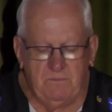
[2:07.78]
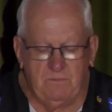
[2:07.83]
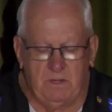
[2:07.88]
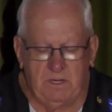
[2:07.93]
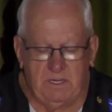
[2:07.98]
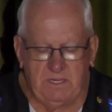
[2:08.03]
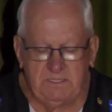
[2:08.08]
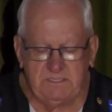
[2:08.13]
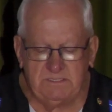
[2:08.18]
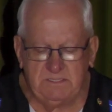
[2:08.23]

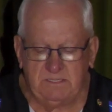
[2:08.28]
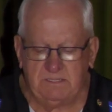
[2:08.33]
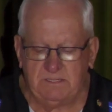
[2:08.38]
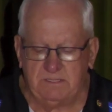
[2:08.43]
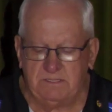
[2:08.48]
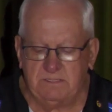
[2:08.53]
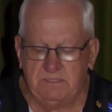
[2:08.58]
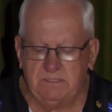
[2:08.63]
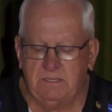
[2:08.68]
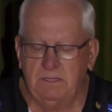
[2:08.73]

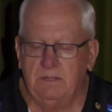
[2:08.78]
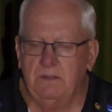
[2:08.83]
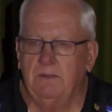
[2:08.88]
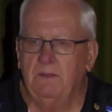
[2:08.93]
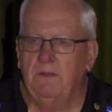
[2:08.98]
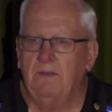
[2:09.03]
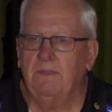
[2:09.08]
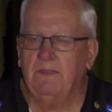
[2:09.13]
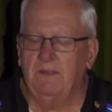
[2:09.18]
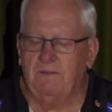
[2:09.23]
reasons.
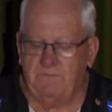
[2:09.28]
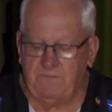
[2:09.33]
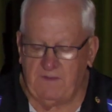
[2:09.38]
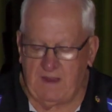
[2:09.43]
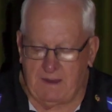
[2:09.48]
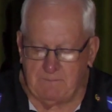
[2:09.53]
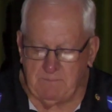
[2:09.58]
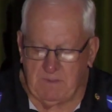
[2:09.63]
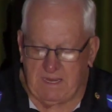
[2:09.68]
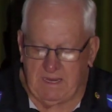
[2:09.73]
The
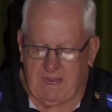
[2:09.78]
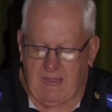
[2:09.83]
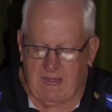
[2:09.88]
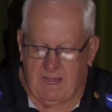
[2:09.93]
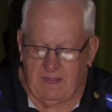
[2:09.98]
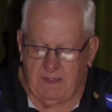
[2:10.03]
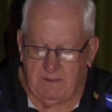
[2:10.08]
family,